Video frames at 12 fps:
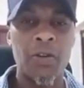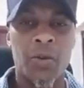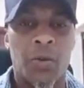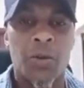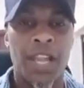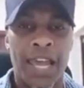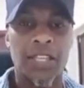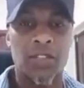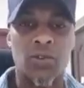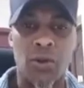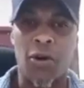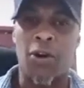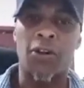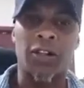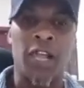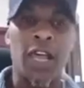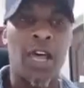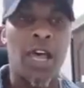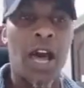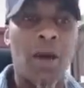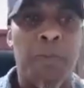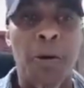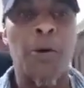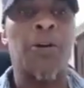We would like to call
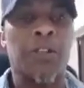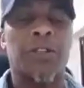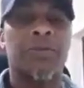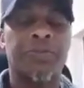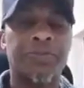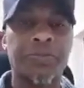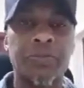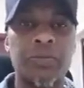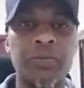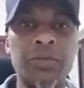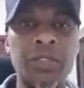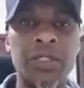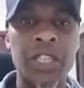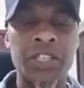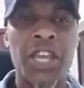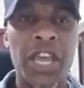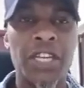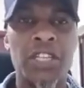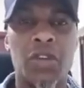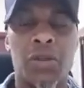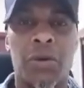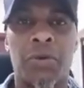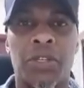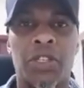upon the Chinese
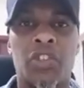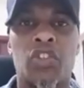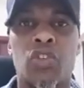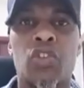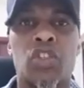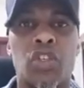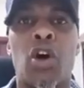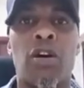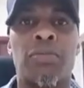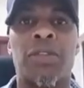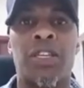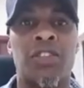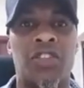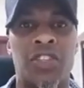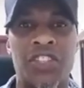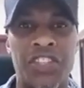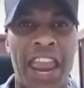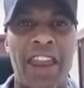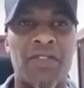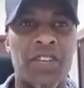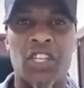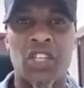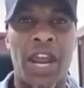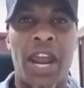authorities to stop these
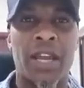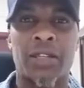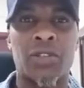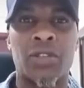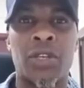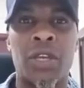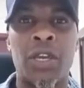savage acts.